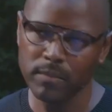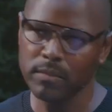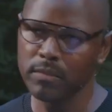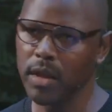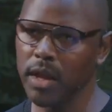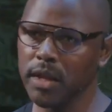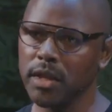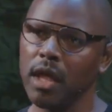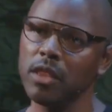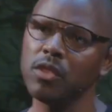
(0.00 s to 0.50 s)

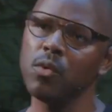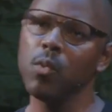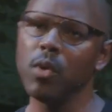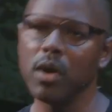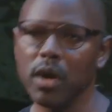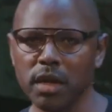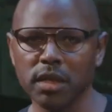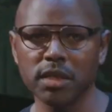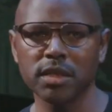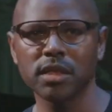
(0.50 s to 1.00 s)
In other
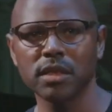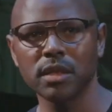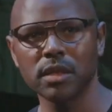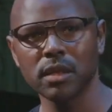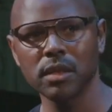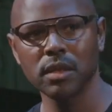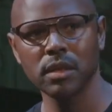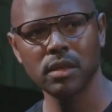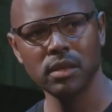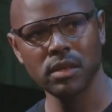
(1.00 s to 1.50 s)
words,
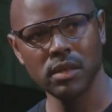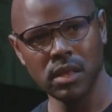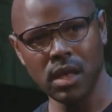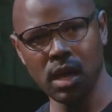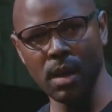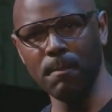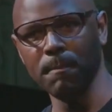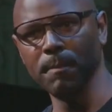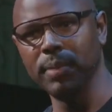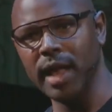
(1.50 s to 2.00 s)

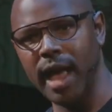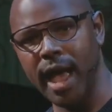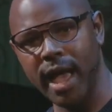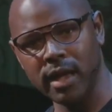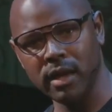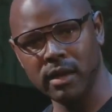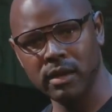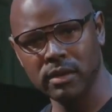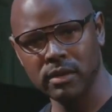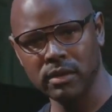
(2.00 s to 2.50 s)
I'm black,
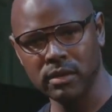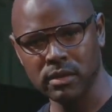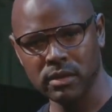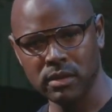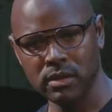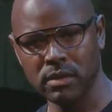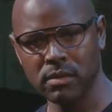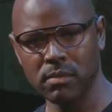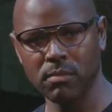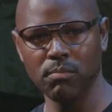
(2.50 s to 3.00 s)

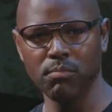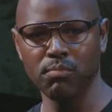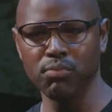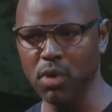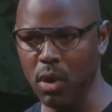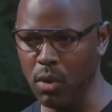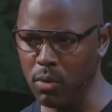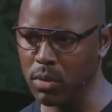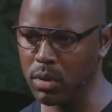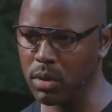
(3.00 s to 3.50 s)

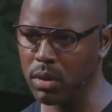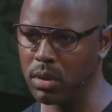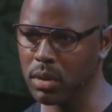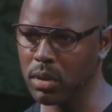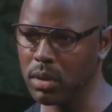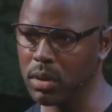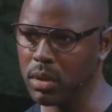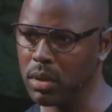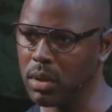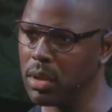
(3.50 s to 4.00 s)
broke,
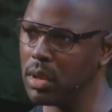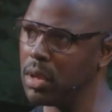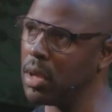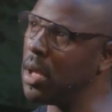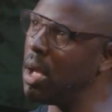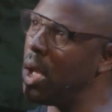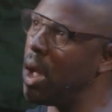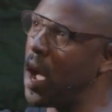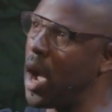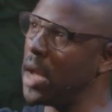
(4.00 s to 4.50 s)

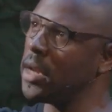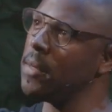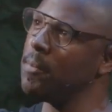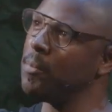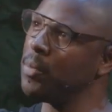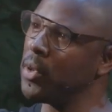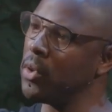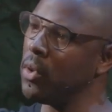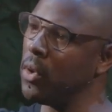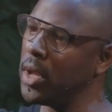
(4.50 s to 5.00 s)

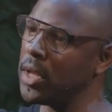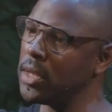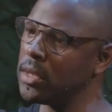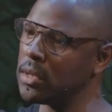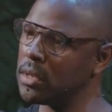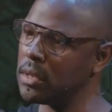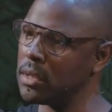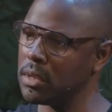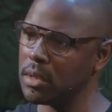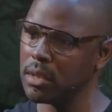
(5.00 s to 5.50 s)
unemployed,
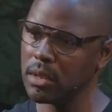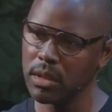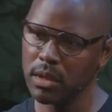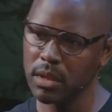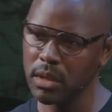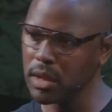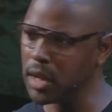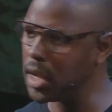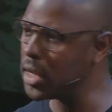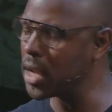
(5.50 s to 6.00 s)

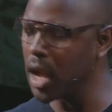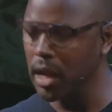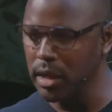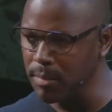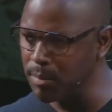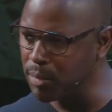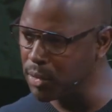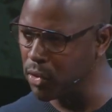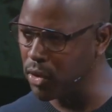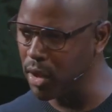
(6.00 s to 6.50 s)
and
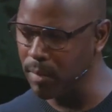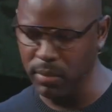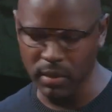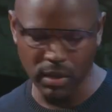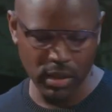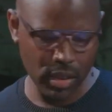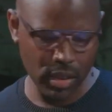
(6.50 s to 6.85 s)
unemployable.